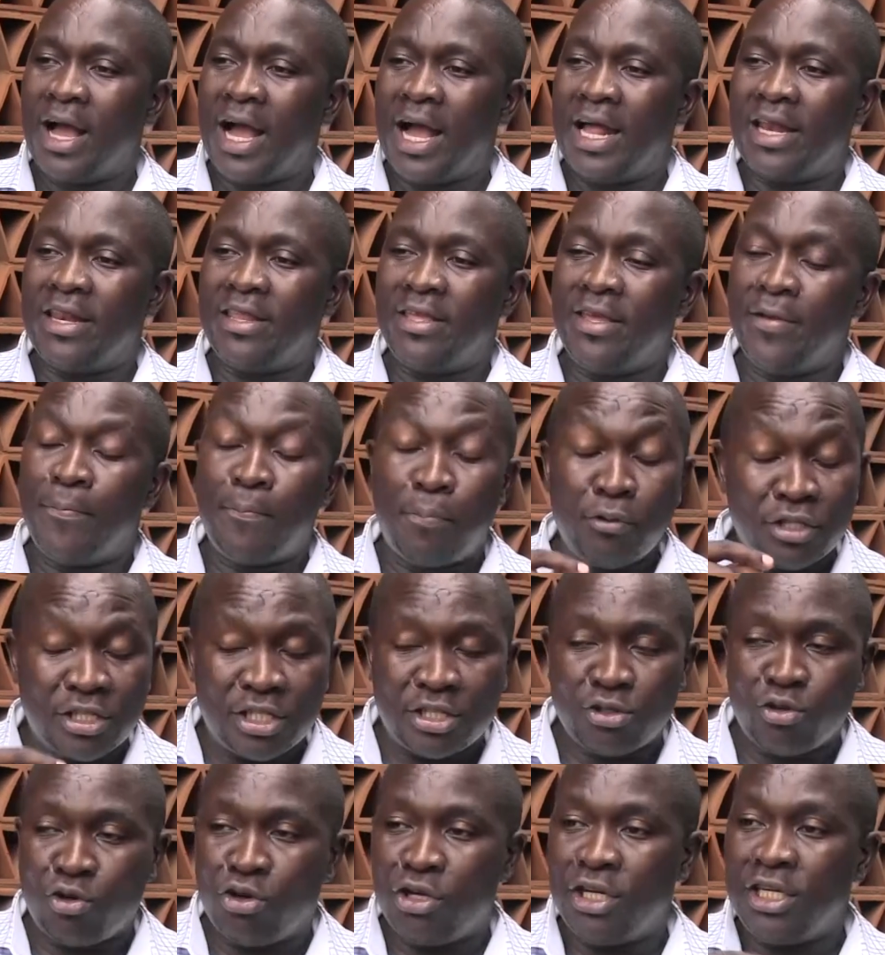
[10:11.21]
and he
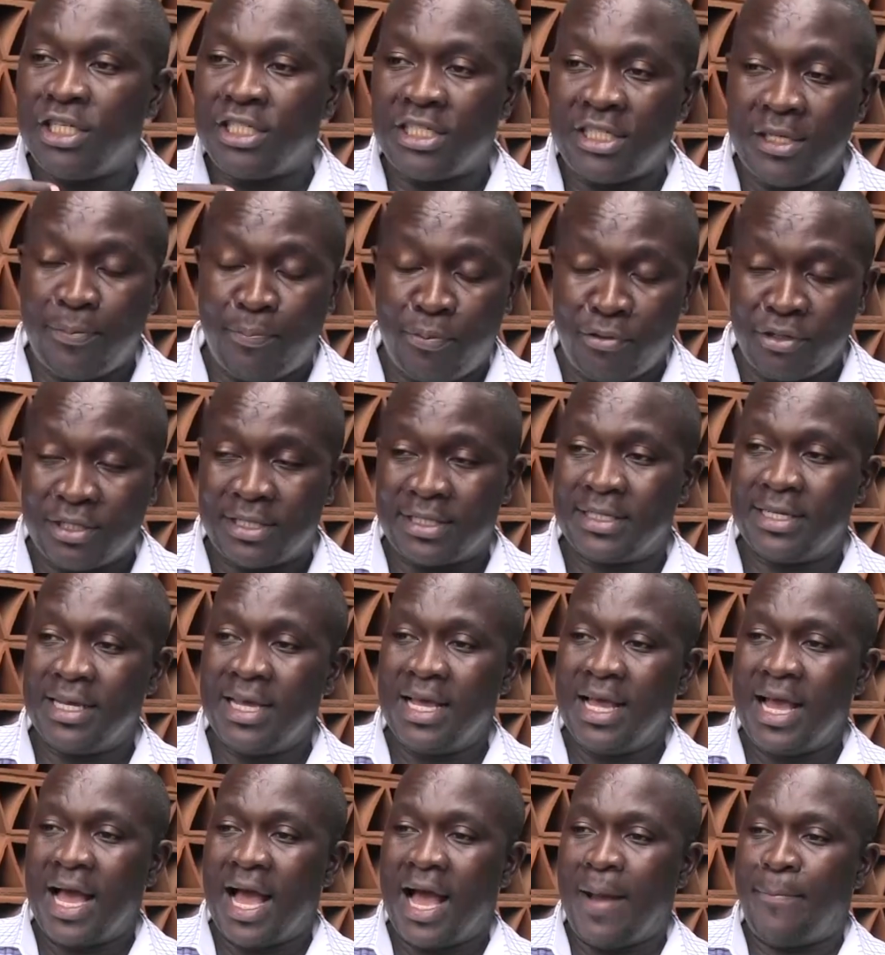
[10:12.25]
puts, or she puts,
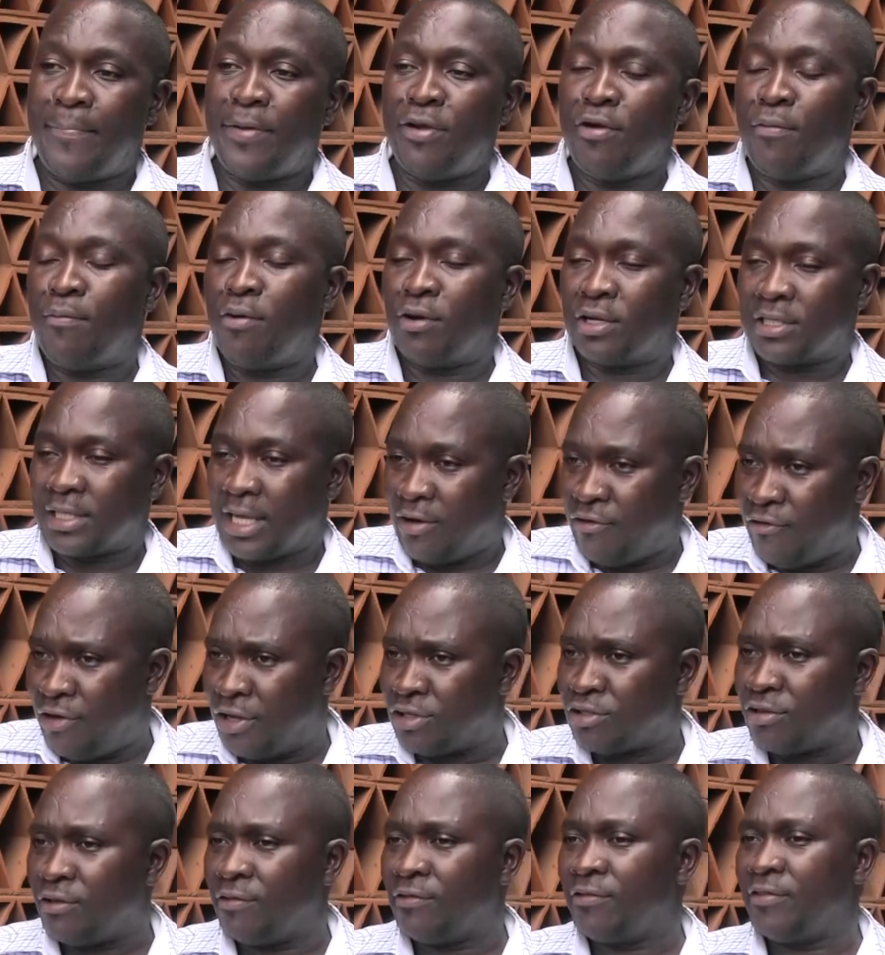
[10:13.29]
a PO box
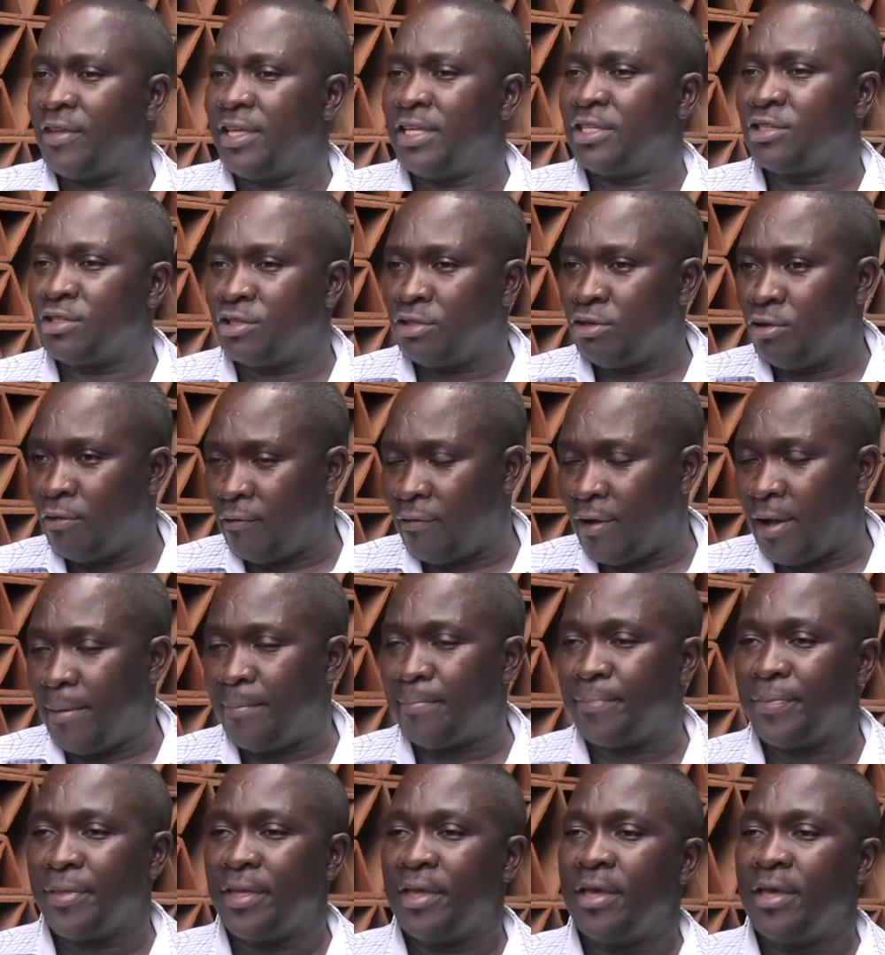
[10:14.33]
address of his law firm.